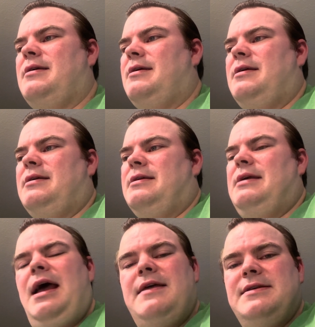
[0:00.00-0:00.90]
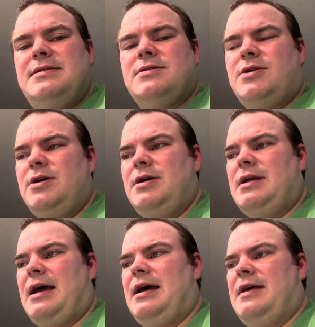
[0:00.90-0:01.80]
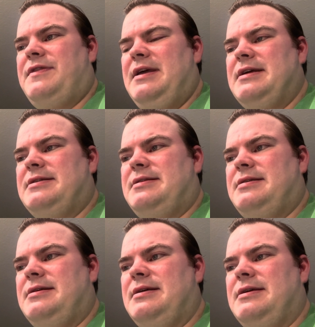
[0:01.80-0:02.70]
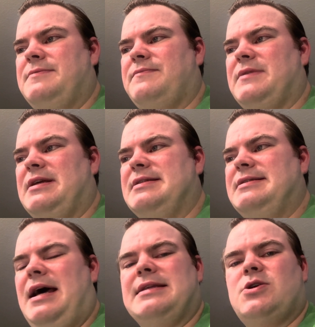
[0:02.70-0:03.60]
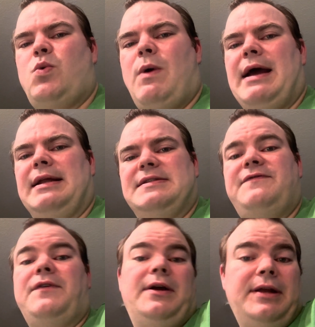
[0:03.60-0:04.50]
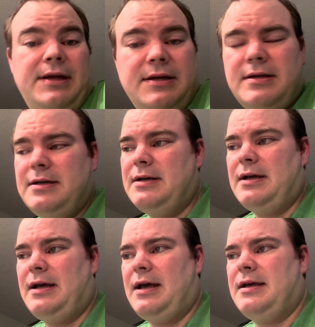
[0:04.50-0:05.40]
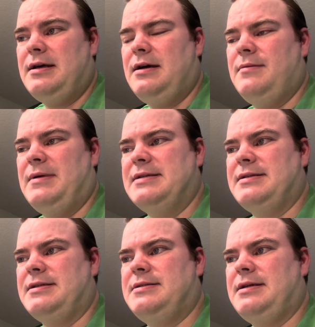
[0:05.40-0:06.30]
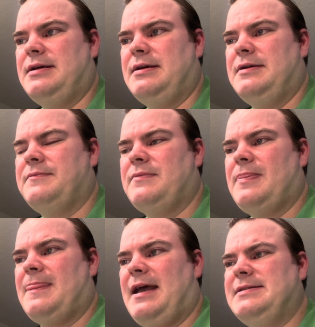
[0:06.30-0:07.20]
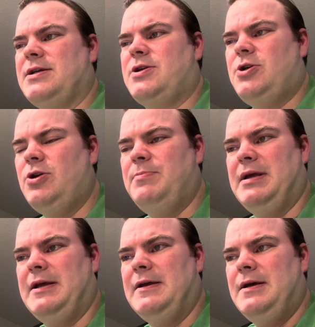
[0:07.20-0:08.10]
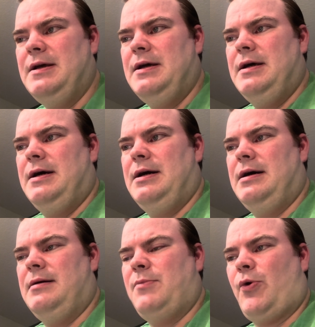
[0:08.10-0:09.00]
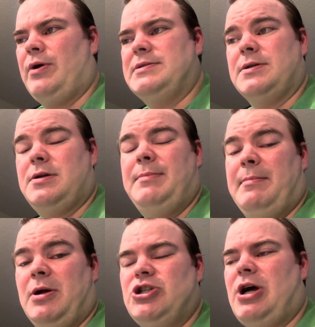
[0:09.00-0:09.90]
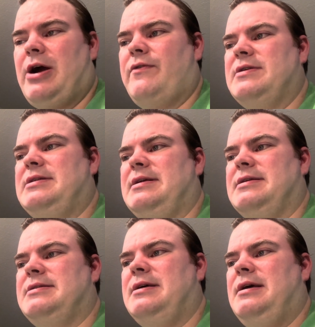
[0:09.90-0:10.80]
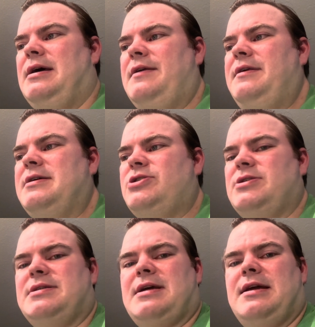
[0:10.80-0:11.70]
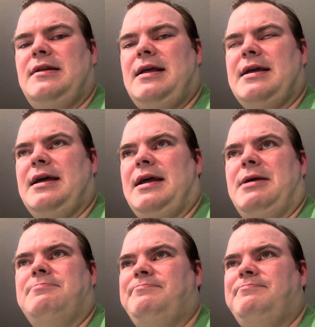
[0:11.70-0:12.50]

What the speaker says: yeah, this is good. I think it's not quite as funny as it could be, or also it could be much higher on this list. I think it's just kind of like it's